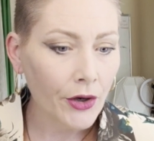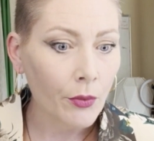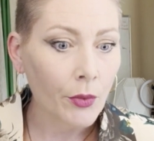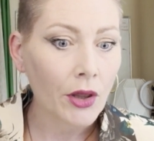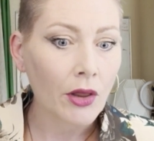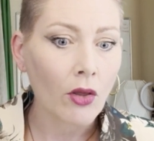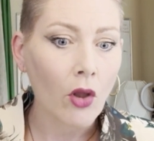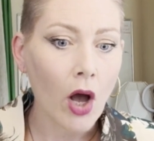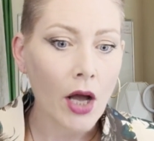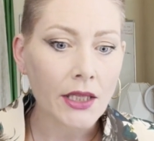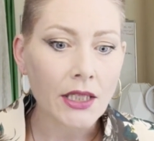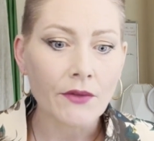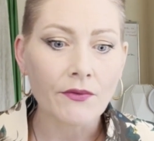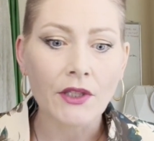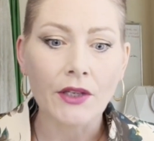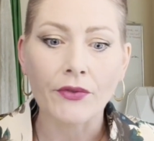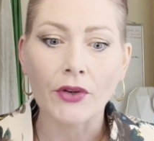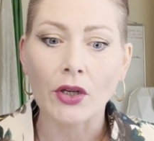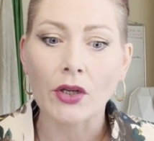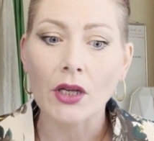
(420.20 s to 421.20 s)
with lots of
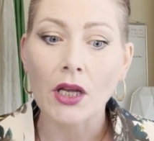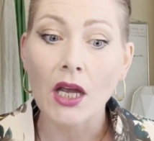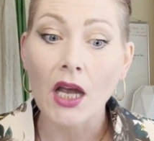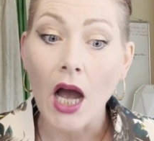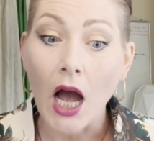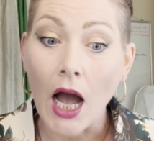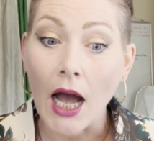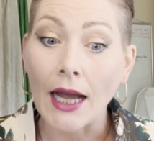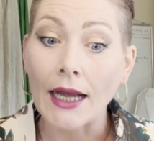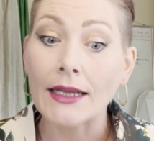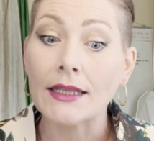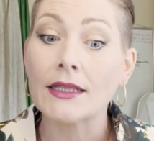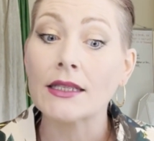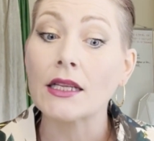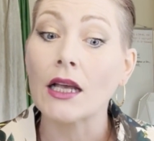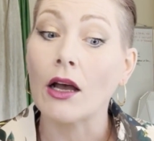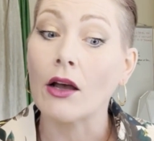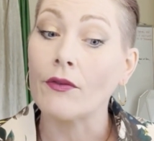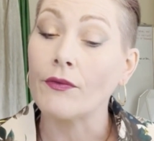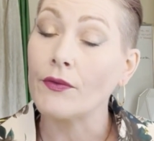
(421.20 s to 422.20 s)
different kinds
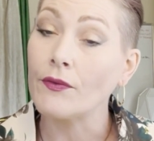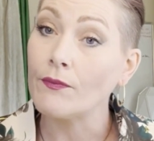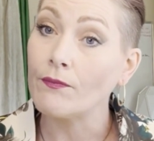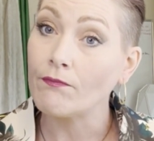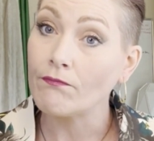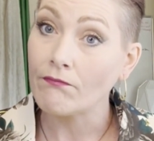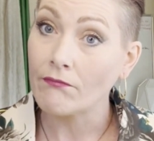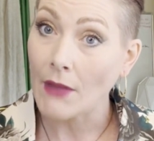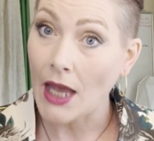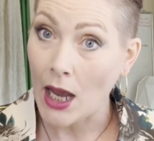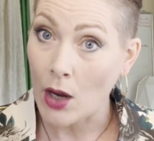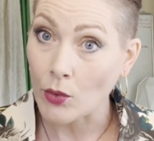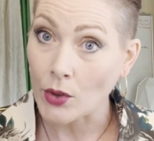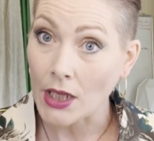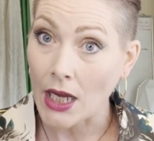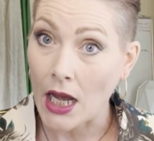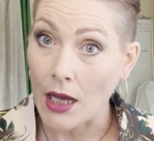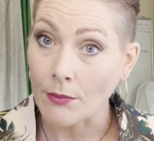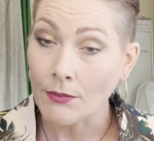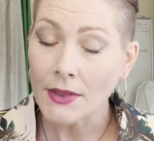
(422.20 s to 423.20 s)
of
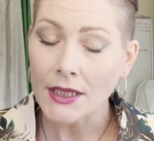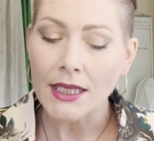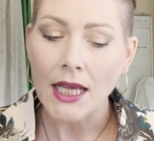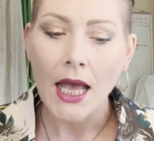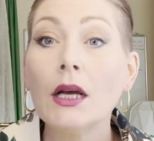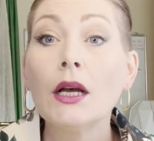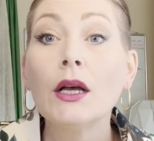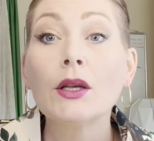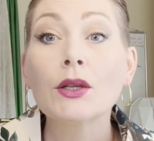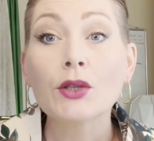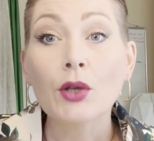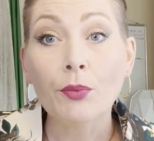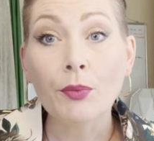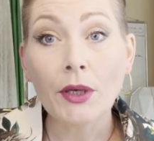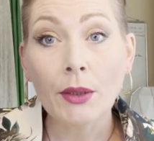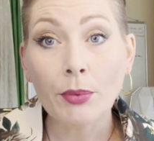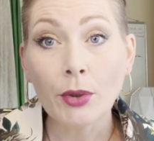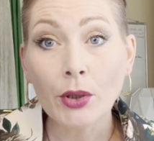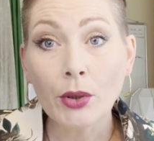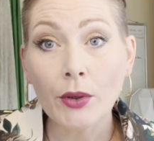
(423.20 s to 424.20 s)
outcomes. So
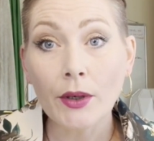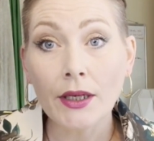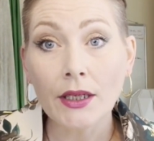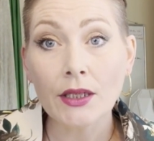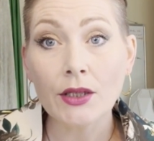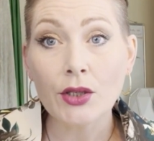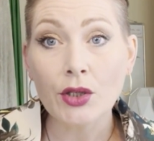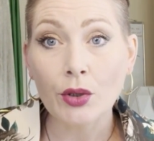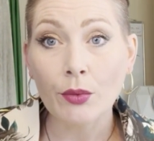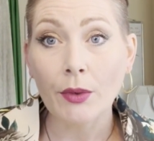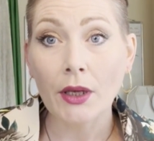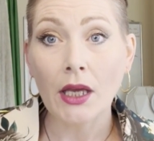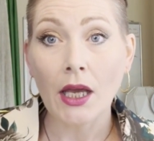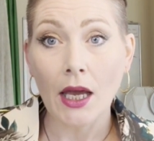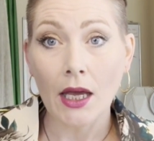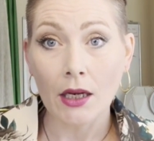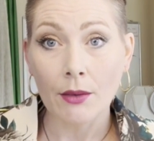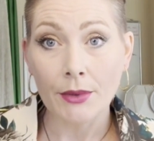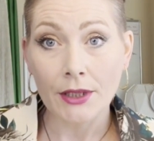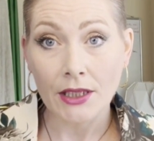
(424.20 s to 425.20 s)
people who are consuming
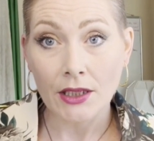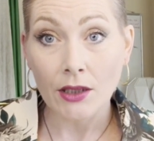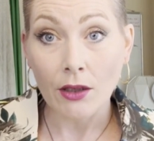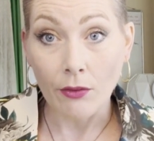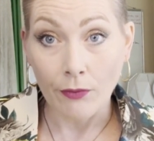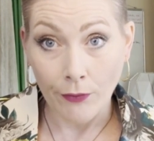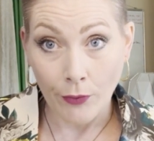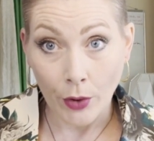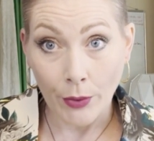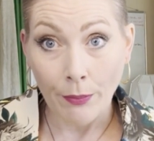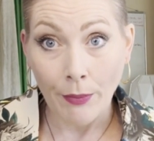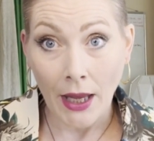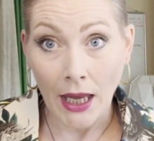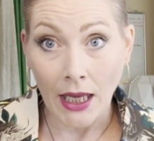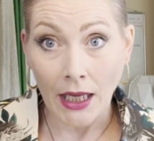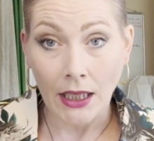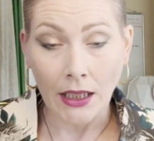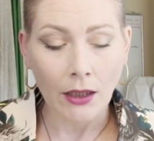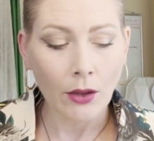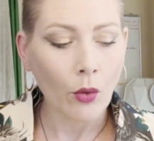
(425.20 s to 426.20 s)
cannabis for
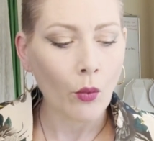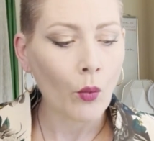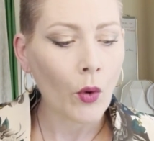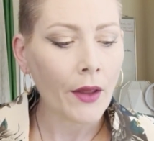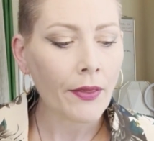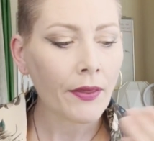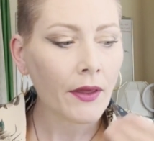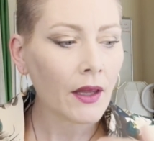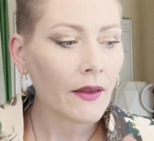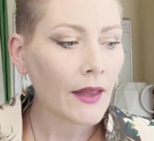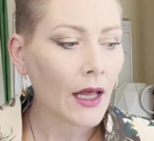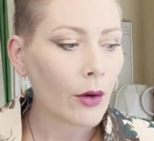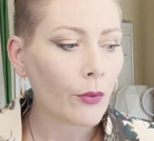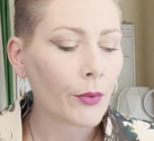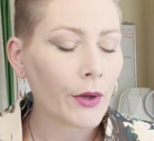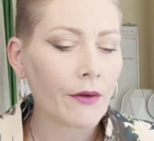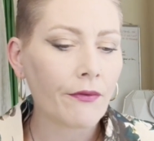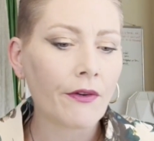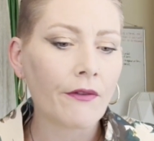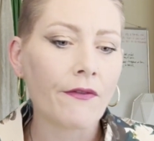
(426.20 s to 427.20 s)
pain, one thing that
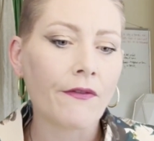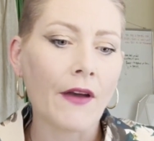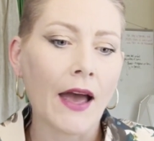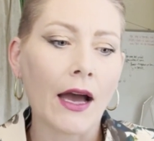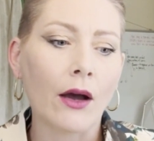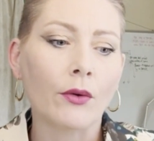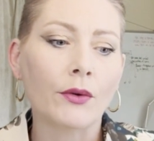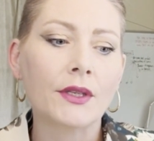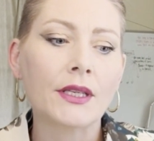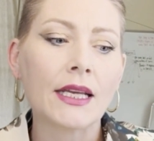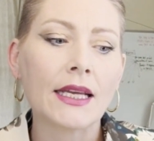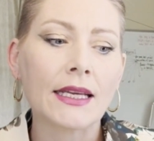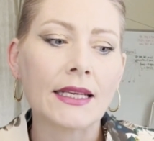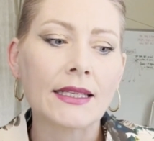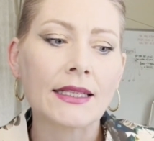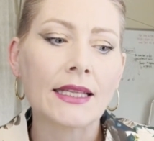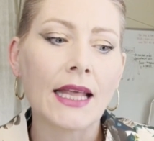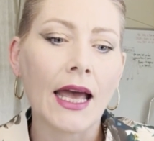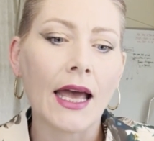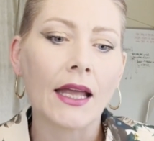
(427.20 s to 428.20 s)
we've found
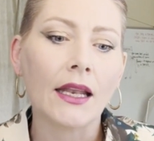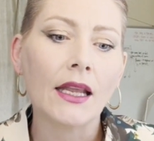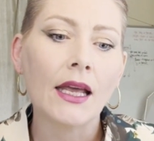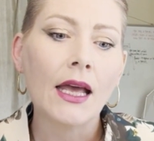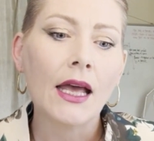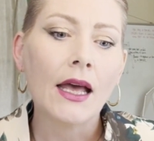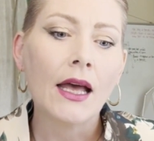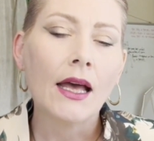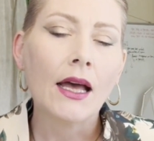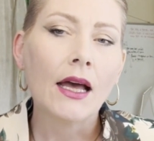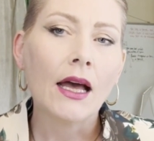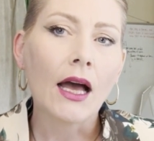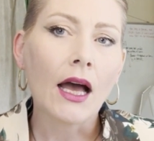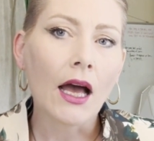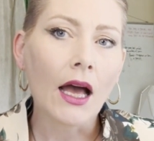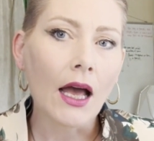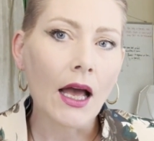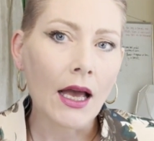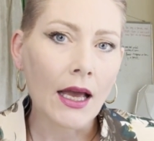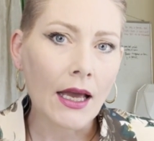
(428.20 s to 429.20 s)
is that
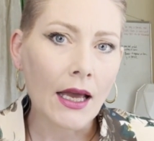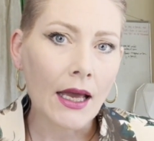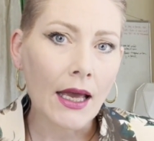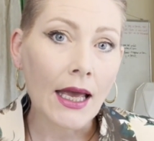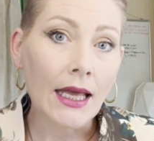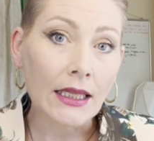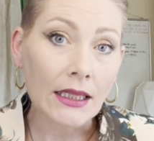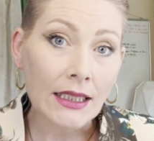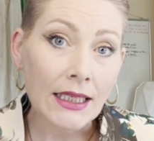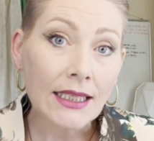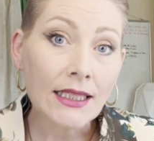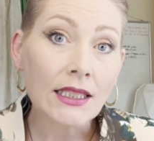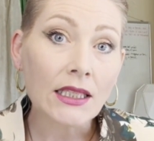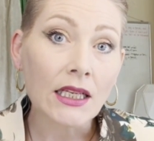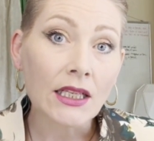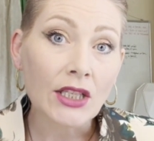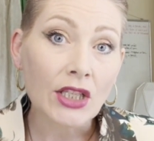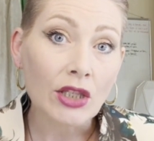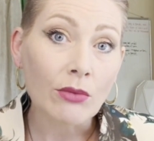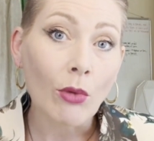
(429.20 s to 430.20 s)
at least
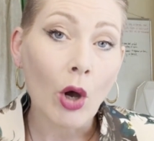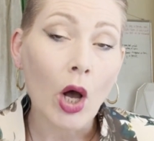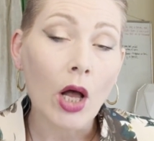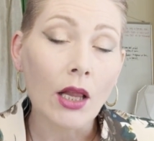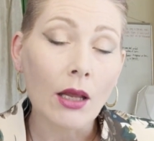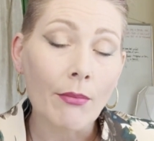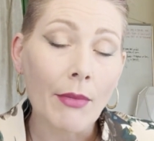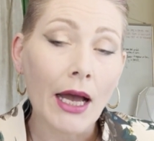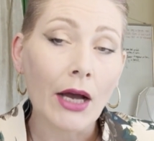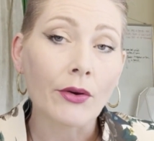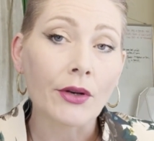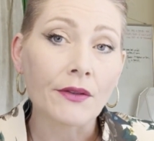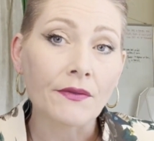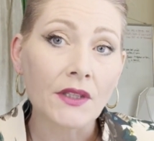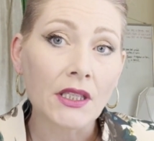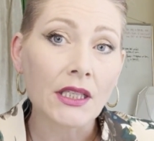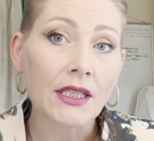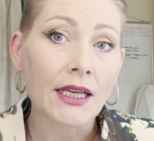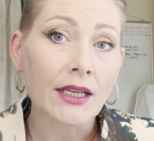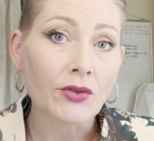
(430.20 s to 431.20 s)
a small amount of
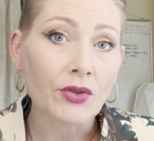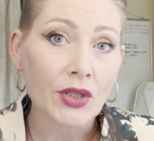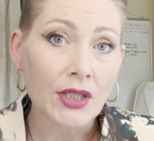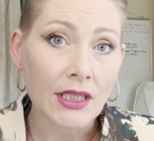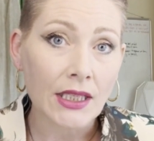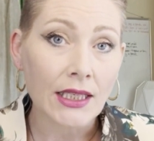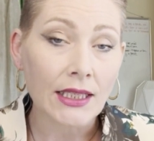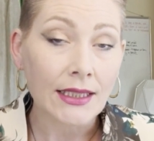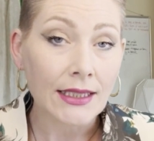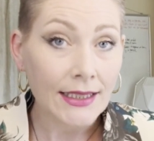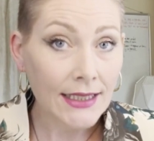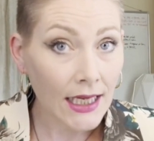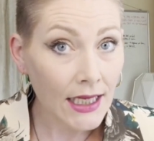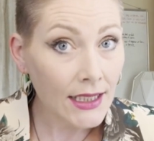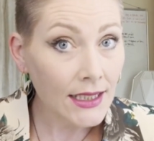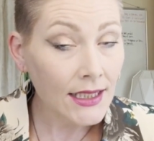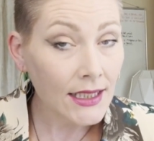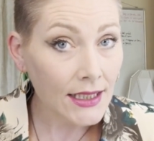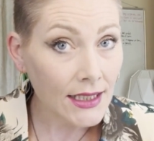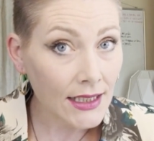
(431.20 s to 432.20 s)
THC
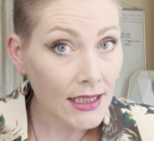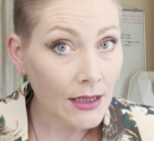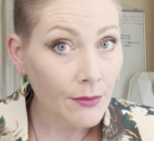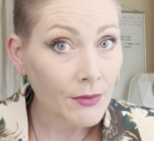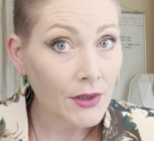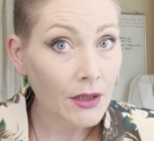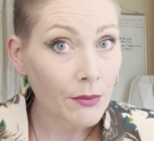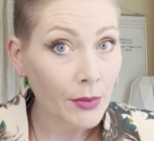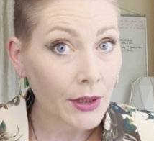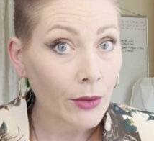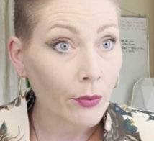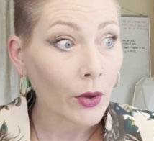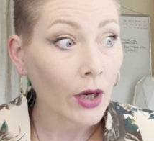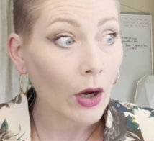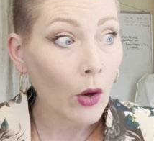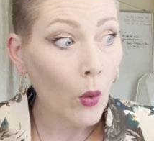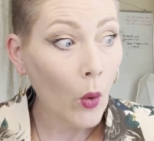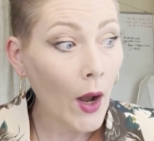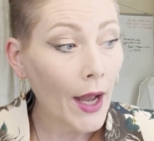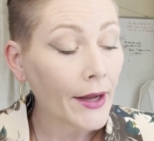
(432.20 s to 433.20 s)
does seem to be
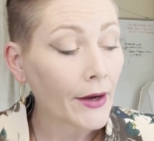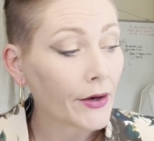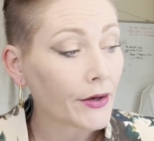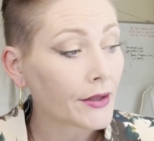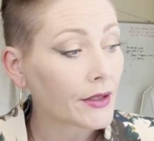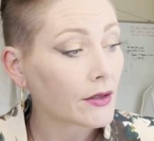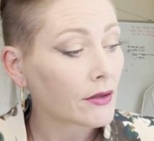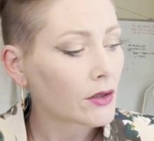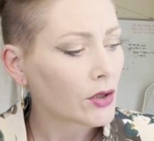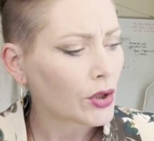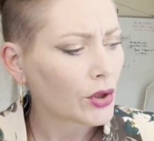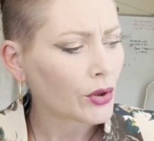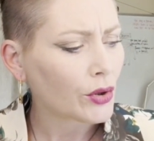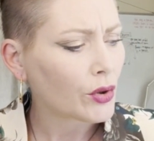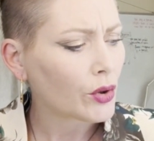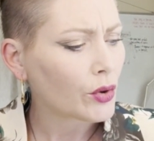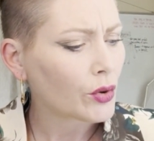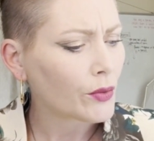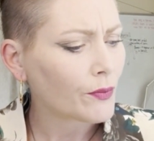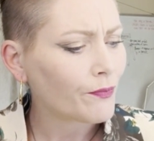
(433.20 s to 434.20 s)
required
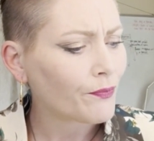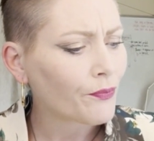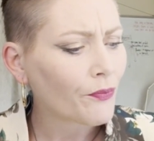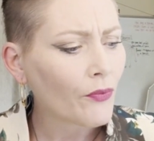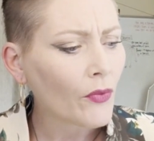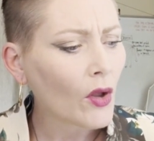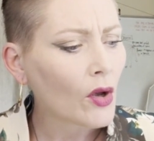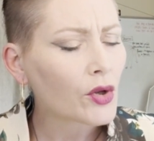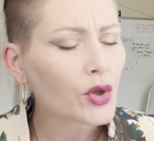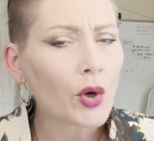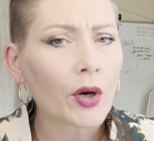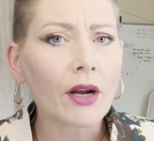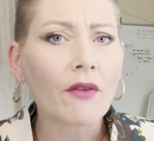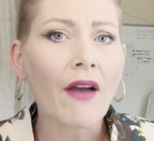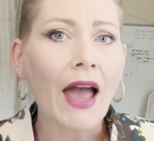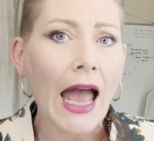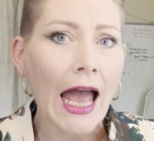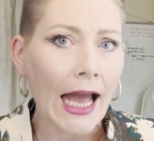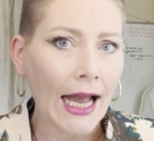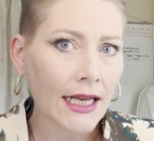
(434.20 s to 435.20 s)
to sort of
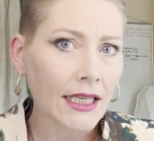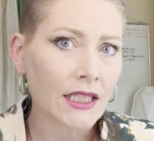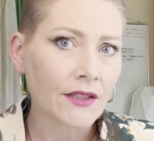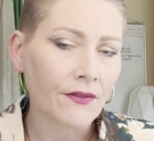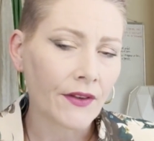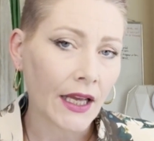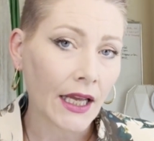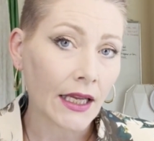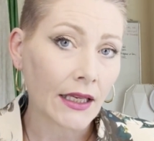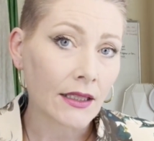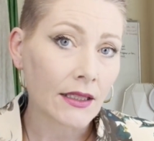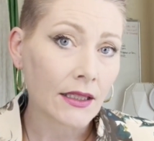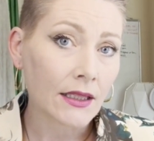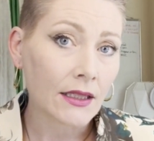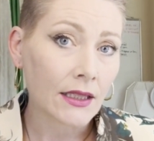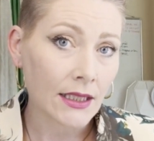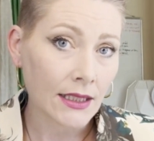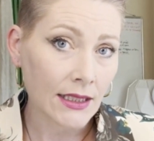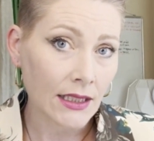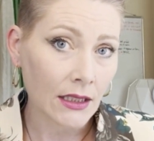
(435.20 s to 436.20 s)
activate
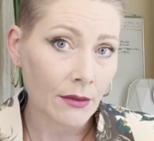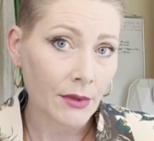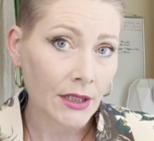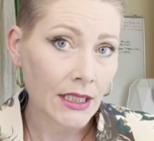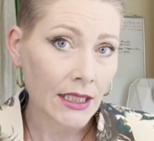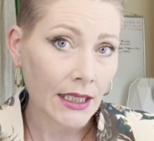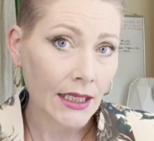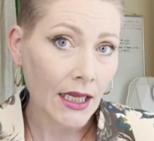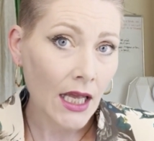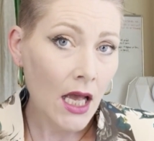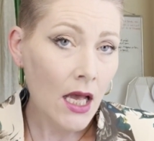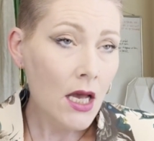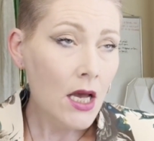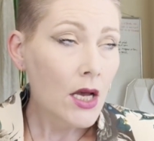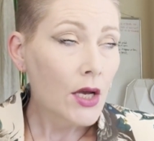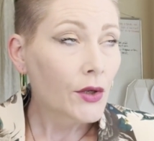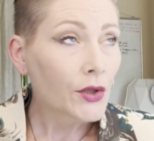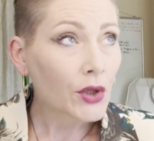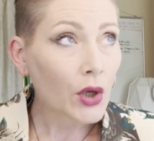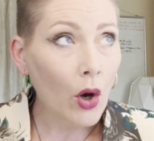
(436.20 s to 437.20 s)
the CBD.
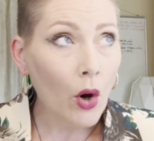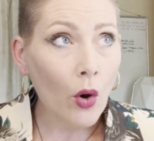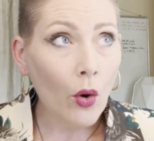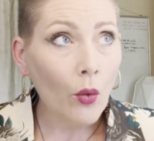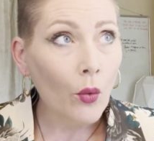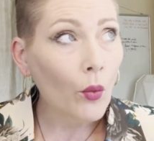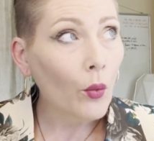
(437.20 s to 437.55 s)
So